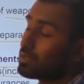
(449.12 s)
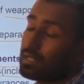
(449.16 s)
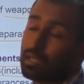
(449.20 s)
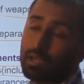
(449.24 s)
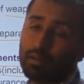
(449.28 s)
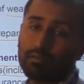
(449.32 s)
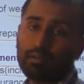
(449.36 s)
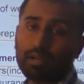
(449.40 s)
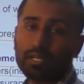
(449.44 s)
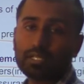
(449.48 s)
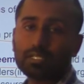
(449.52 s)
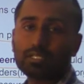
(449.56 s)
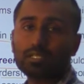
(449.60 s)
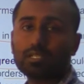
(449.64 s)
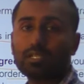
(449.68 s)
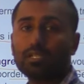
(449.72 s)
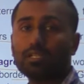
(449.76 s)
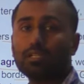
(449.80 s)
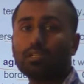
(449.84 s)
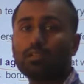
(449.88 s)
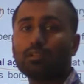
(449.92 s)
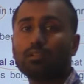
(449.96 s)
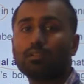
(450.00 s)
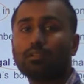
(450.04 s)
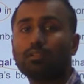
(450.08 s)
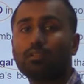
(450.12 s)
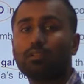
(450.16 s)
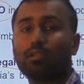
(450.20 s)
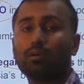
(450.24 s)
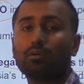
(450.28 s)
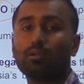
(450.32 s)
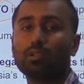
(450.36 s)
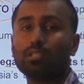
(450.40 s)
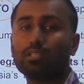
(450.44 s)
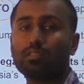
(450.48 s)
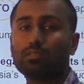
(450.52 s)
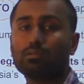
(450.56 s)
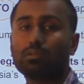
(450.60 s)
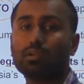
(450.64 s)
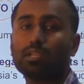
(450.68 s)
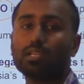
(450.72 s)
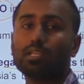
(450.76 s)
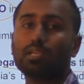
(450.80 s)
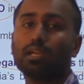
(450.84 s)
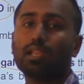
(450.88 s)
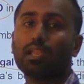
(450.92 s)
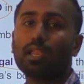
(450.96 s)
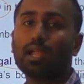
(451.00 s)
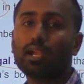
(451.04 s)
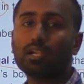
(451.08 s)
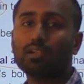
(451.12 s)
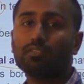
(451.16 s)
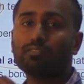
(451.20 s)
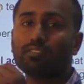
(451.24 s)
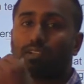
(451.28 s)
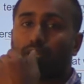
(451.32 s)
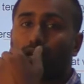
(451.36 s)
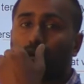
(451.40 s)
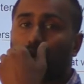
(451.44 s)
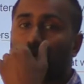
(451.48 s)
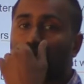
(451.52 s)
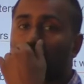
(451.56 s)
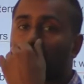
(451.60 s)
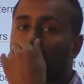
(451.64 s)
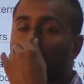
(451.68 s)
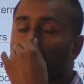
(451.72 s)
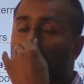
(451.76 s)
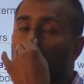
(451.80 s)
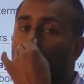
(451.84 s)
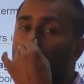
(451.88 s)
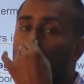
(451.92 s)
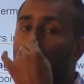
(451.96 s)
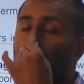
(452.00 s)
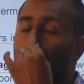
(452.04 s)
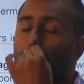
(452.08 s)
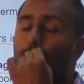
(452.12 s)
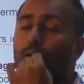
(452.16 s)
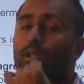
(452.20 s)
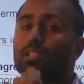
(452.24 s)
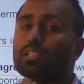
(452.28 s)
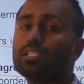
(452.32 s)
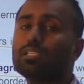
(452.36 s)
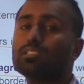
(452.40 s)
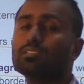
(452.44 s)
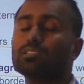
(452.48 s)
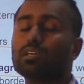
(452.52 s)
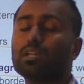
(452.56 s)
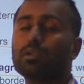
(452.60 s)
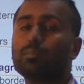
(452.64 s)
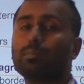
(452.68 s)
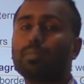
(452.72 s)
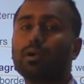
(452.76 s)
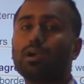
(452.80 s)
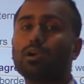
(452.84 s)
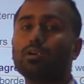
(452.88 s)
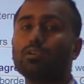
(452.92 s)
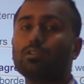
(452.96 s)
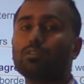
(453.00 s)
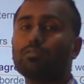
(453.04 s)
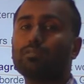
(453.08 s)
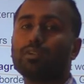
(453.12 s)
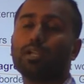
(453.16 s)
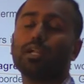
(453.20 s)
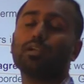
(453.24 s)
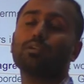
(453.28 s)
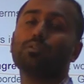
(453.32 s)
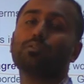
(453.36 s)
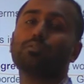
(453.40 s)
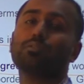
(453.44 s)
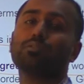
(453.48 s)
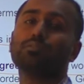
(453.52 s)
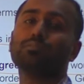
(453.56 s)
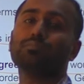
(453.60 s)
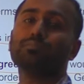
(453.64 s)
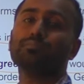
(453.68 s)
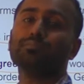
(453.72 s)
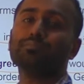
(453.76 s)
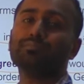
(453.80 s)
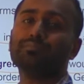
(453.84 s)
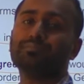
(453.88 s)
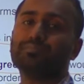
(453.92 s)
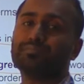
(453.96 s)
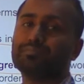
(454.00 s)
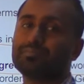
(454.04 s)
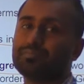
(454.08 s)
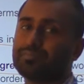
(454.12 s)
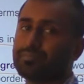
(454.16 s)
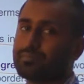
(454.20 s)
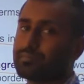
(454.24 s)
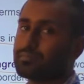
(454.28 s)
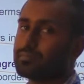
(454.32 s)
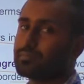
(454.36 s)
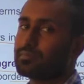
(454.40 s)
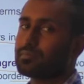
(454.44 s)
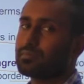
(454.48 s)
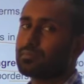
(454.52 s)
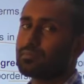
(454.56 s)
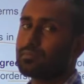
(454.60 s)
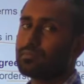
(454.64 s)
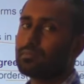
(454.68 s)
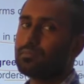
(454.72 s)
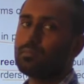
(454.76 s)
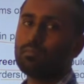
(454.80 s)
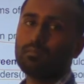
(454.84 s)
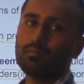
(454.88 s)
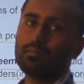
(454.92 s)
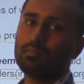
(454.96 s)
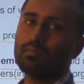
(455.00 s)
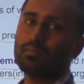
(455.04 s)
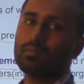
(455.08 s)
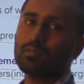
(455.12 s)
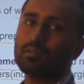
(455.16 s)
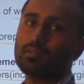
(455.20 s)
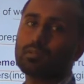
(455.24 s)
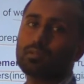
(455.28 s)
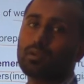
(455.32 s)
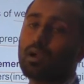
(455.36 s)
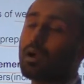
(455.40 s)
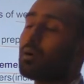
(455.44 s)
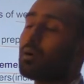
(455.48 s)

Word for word: they have actually now Lithuania, Latvia, Estonia, all these are a part of NATO. Hmm.